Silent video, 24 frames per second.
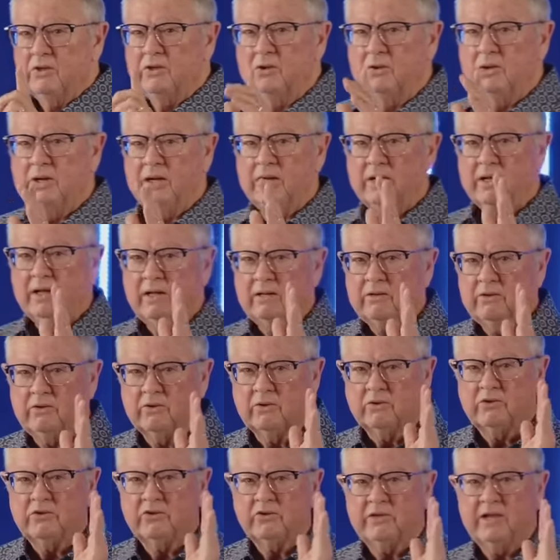You can
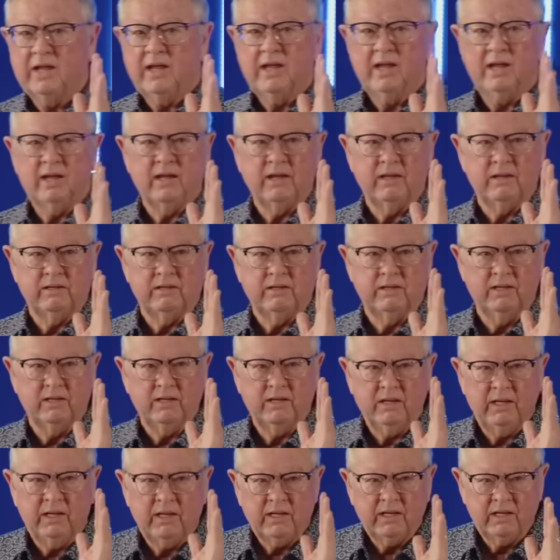understand
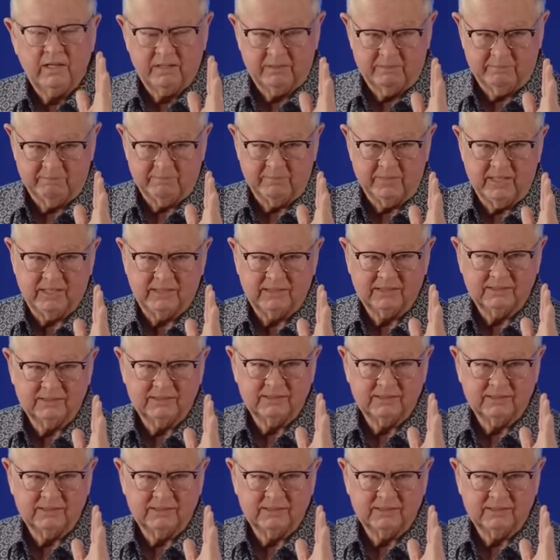Him.